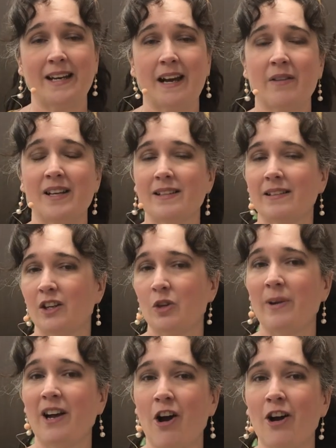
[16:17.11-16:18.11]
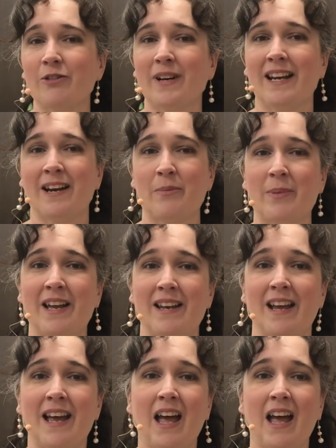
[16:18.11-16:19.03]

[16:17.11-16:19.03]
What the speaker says: Now that's a little bit hard right now, but